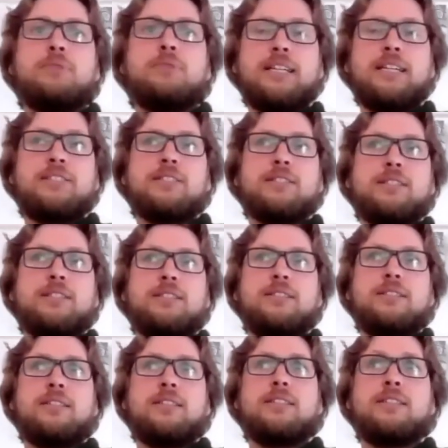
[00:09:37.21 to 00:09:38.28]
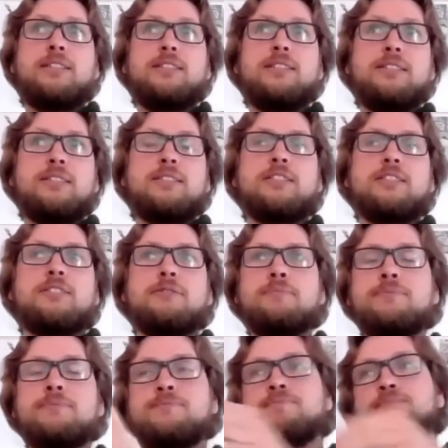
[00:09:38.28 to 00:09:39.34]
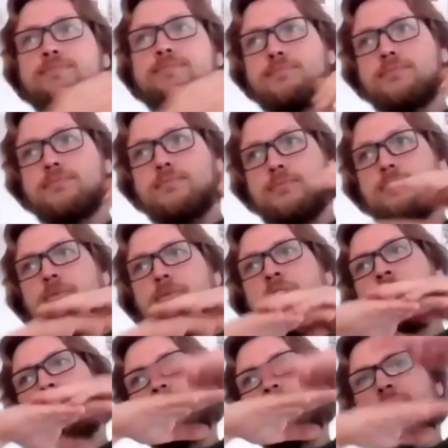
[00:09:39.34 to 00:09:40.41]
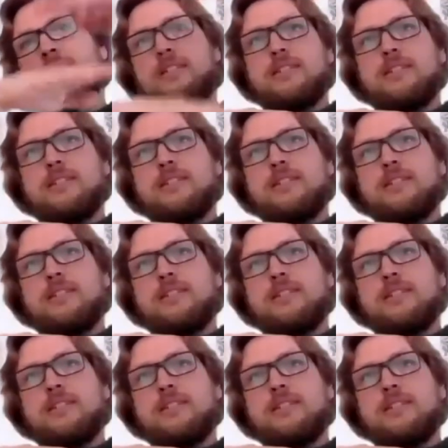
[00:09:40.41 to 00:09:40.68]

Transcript: place in the system, and